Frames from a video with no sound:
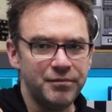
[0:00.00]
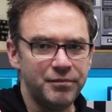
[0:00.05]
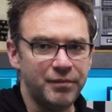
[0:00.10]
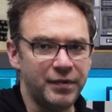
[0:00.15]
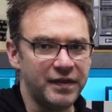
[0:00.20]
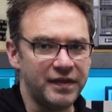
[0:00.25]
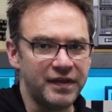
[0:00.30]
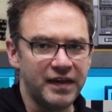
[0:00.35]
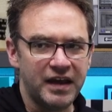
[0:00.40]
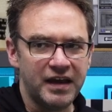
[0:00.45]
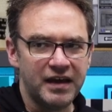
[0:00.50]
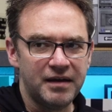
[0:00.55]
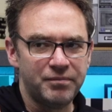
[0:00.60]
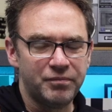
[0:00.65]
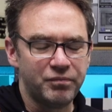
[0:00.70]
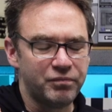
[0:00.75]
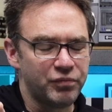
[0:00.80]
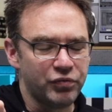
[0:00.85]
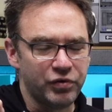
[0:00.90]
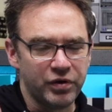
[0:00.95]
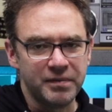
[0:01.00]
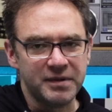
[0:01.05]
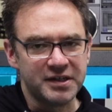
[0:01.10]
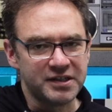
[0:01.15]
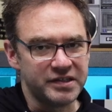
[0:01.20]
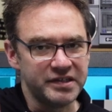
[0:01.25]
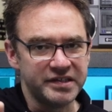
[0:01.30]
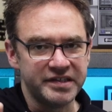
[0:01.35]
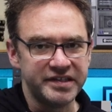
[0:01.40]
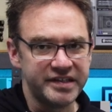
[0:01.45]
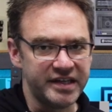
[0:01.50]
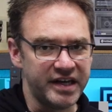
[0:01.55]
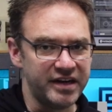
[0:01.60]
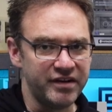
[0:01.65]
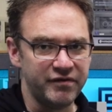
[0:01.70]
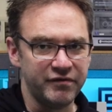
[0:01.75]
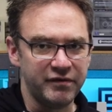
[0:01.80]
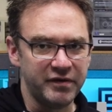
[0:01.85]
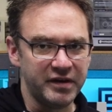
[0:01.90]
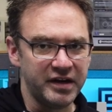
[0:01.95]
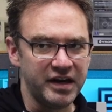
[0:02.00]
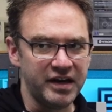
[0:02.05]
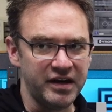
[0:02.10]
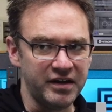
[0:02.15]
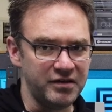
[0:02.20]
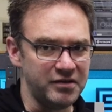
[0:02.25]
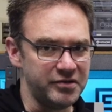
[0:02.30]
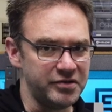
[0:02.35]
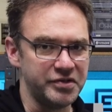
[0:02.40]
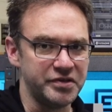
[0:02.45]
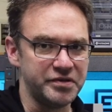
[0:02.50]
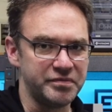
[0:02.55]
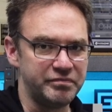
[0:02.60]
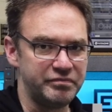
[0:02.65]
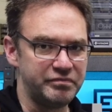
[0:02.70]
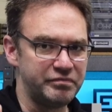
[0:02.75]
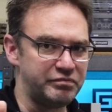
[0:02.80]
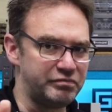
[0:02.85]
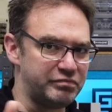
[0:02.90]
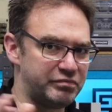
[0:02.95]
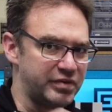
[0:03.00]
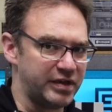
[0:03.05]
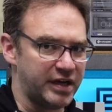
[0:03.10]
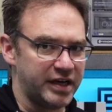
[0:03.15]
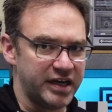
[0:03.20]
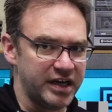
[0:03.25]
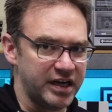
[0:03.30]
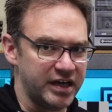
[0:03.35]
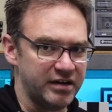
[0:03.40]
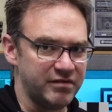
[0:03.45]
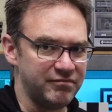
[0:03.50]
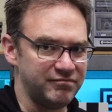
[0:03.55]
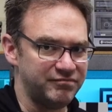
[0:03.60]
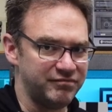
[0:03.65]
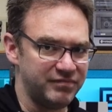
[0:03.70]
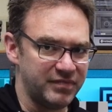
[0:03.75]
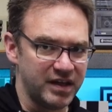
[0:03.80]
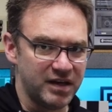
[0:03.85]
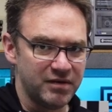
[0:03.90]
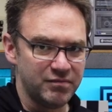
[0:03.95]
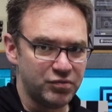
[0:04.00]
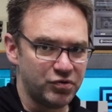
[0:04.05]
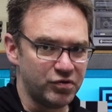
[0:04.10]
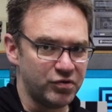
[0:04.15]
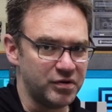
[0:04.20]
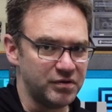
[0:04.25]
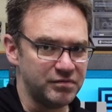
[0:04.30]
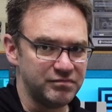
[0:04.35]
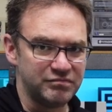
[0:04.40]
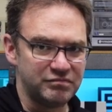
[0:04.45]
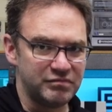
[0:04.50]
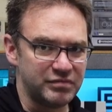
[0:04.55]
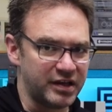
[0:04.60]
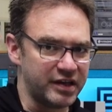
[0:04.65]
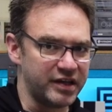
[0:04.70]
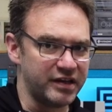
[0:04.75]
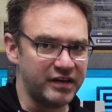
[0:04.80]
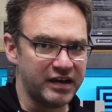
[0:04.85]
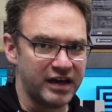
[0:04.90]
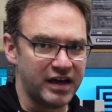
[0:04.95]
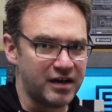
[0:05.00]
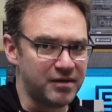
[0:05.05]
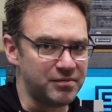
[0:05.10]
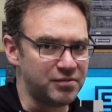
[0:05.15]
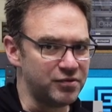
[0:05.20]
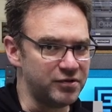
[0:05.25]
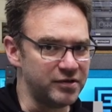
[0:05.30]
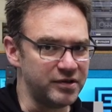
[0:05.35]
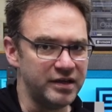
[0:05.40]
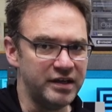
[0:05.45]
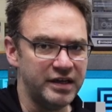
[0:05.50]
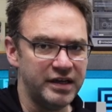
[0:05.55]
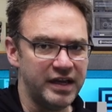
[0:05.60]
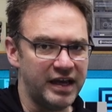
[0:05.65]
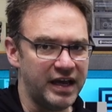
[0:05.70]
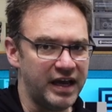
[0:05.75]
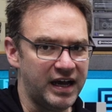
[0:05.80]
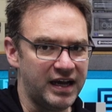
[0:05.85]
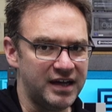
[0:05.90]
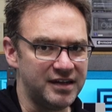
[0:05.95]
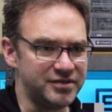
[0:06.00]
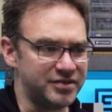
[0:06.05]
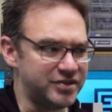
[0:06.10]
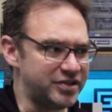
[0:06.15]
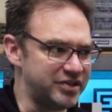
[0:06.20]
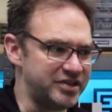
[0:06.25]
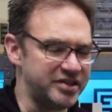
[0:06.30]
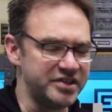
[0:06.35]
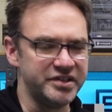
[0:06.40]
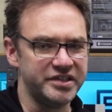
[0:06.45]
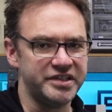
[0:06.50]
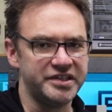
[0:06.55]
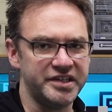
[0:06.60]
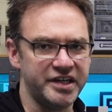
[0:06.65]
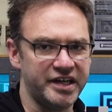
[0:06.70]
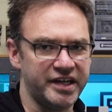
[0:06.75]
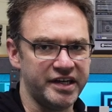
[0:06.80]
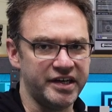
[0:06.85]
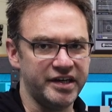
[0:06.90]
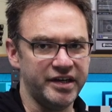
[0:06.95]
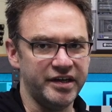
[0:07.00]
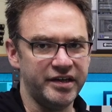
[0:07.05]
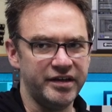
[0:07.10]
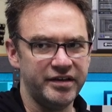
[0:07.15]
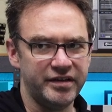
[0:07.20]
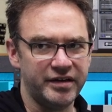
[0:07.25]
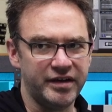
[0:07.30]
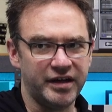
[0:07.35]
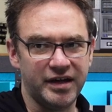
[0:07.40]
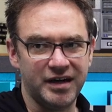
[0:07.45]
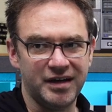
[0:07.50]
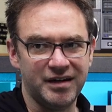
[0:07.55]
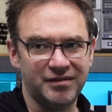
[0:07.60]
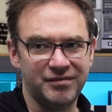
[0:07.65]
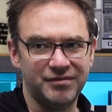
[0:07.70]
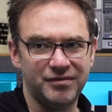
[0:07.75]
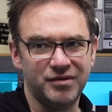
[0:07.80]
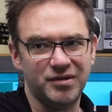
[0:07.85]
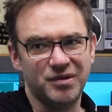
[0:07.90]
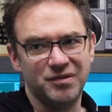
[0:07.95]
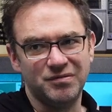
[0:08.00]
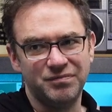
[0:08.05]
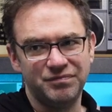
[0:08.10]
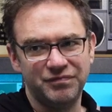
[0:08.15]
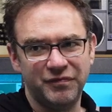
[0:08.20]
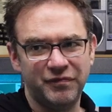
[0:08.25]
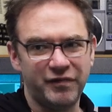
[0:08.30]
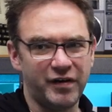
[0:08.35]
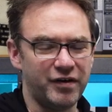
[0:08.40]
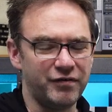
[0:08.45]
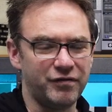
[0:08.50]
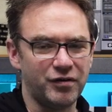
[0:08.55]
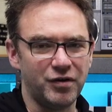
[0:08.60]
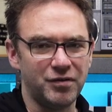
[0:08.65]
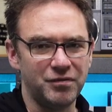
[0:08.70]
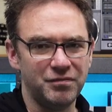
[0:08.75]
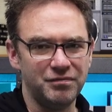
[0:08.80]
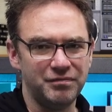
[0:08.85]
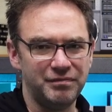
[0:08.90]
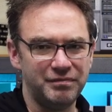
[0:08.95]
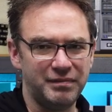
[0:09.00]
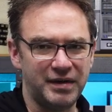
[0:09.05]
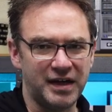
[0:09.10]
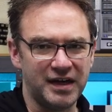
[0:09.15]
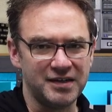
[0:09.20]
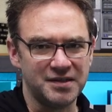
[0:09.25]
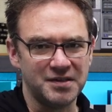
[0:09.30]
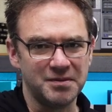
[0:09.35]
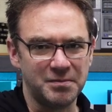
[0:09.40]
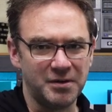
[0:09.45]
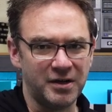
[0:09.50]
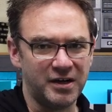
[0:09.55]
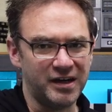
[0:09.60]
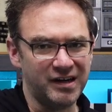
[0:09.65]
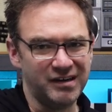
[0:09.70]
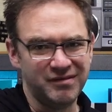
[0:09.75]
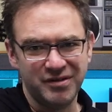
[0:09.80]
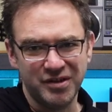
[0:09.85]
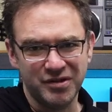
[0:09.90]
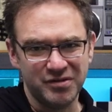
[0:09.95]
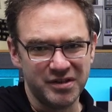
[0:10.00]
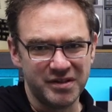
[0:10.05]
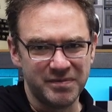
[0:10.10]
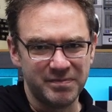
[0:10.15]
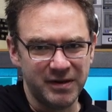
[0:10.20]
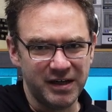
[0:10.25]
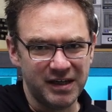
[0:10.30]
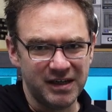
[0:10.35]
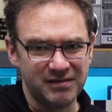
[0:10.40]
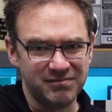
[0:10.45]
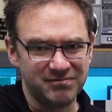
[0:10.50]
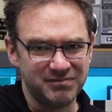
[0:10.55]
but they're pretty much just set and forget. You just plug in the input, plug in the output, and you're done. Uh, well, 5 volt power supply, USB